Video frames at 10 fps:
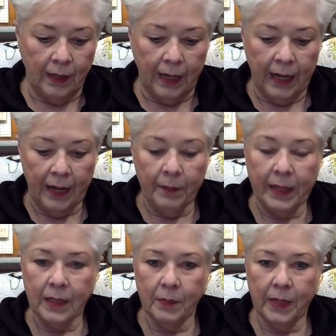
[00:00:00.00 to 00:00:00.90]
And I
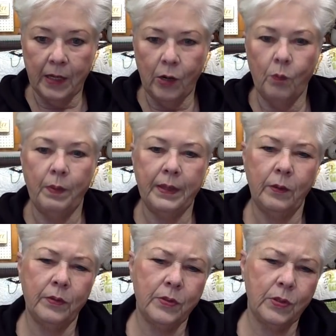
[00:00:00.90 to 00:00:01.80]
make them at home, but the
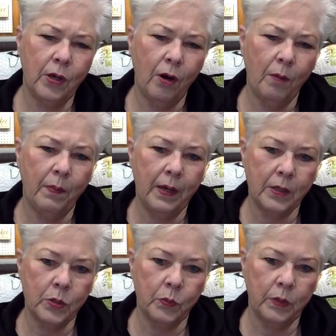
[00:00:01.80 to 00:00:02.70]

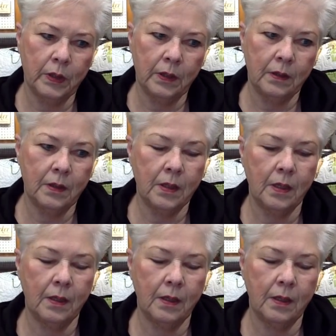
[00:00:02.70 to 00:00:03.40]
Starbucks ones,